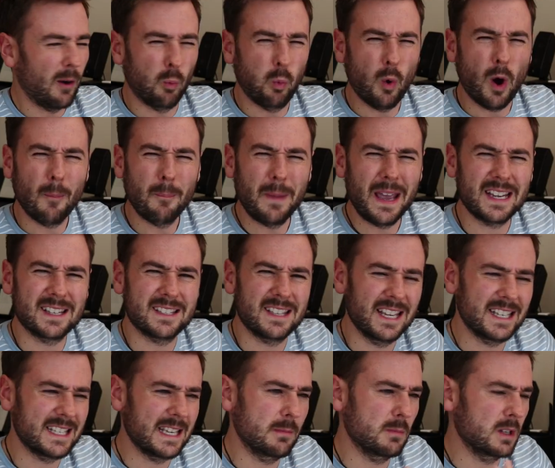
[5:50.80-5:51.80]
And what makes
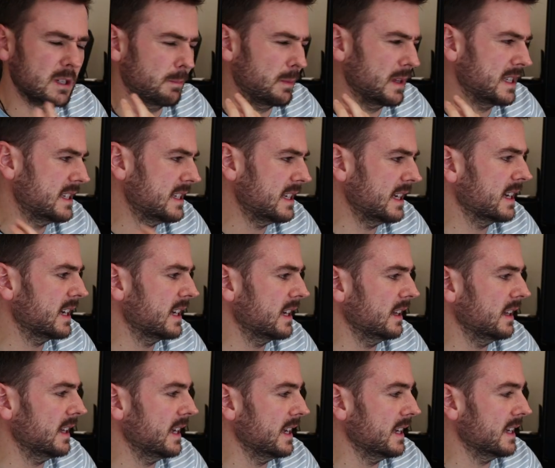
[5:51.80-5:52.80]
this image
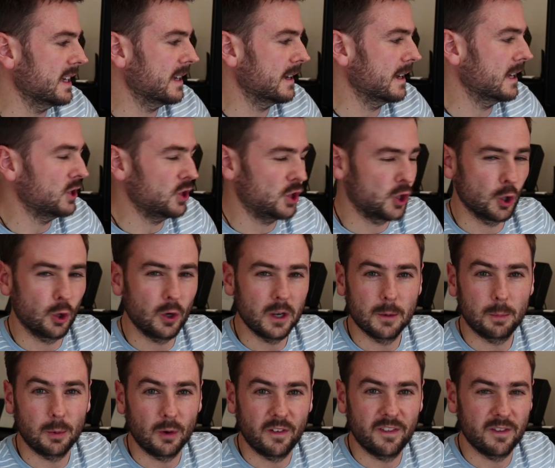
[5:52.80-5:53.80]
particularly
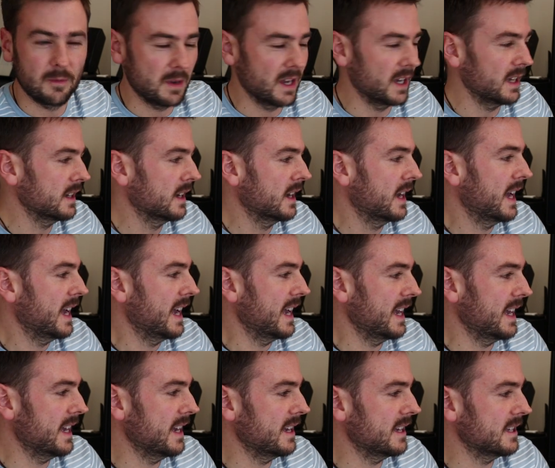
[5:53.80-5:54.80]
enjoyable for me
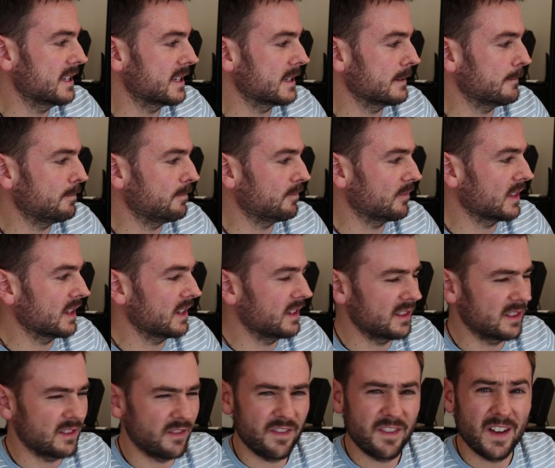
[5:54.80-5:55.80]
is
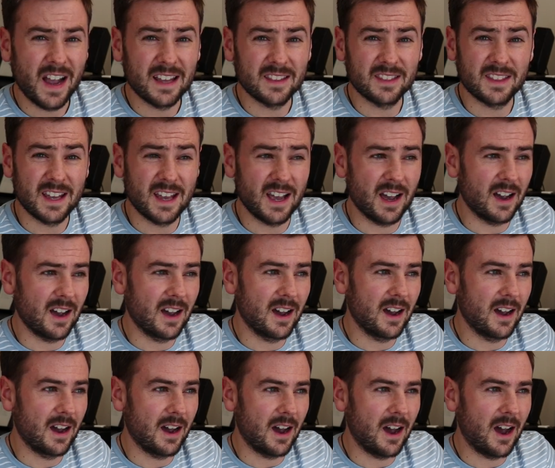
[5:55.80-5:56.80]
the fact that
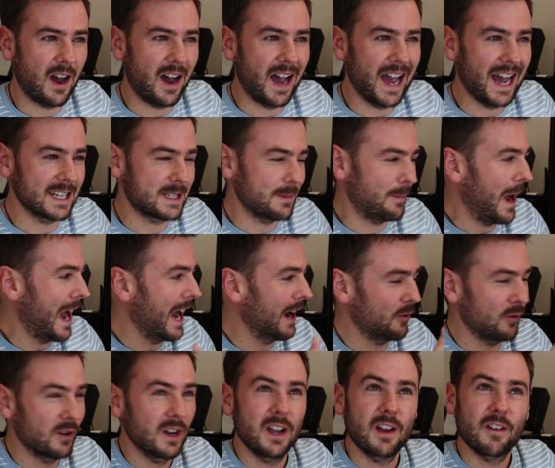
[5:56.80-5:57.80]
I had
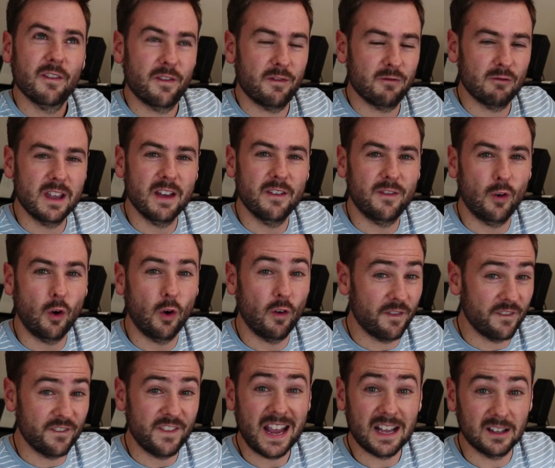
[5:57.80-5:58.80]
about three or four
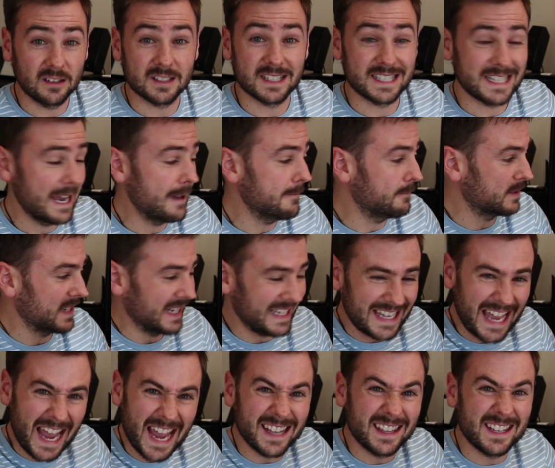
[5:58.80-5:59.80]
failed attempts
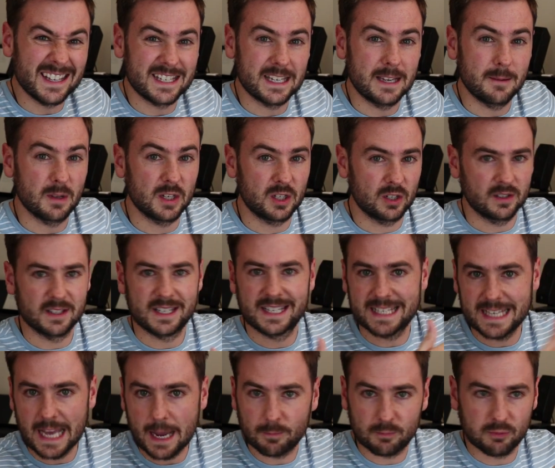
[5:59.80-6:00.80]
at getting this image on
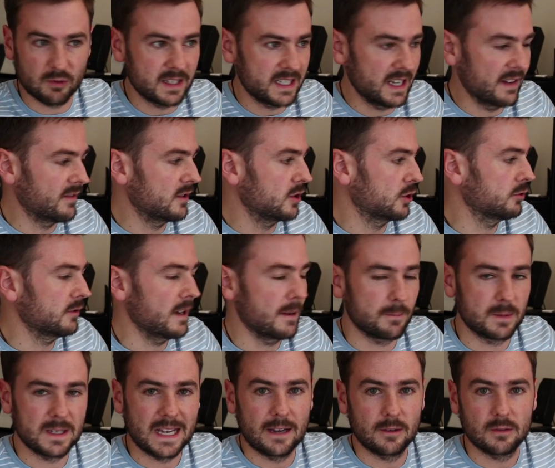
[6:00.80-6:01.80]
separate different
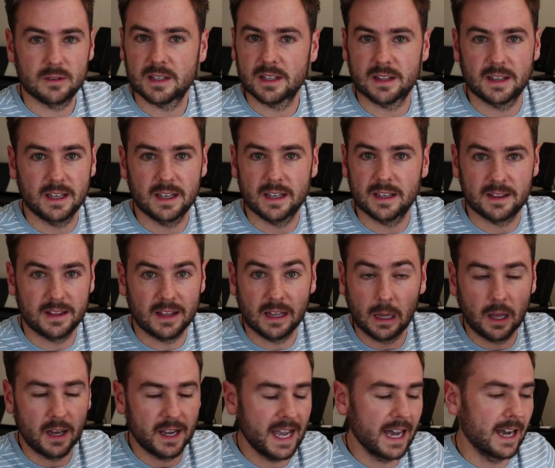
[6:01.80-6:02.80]
trips out to the,
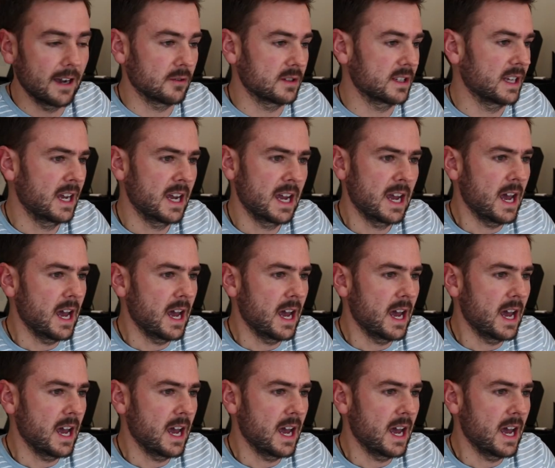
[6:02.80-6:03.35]
the lighthouse.